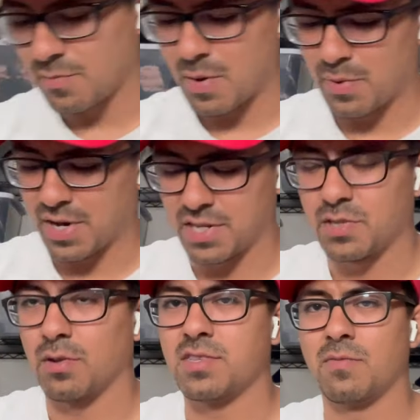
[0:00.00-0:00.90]
my buddy
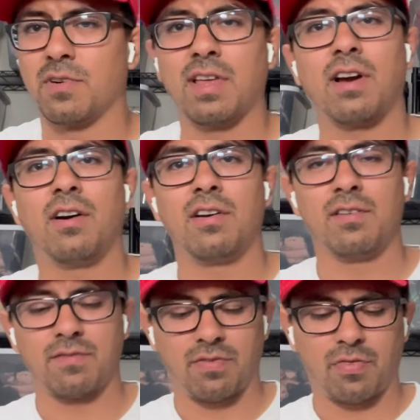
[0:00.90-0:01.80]
sold some for like
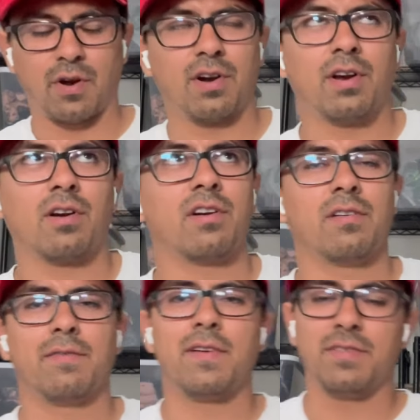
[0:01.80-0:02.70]
130 or
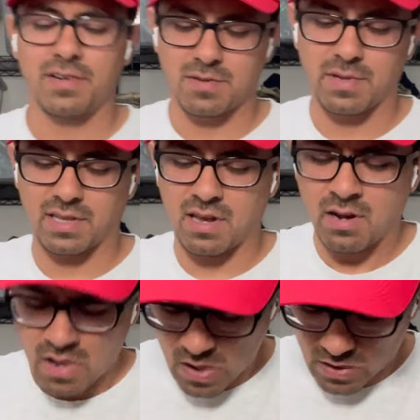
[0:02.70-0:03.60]
150 or something like
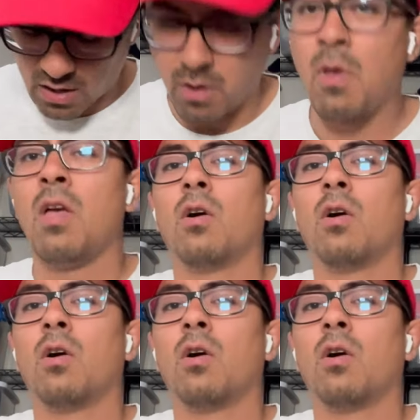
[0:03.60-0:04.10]
that.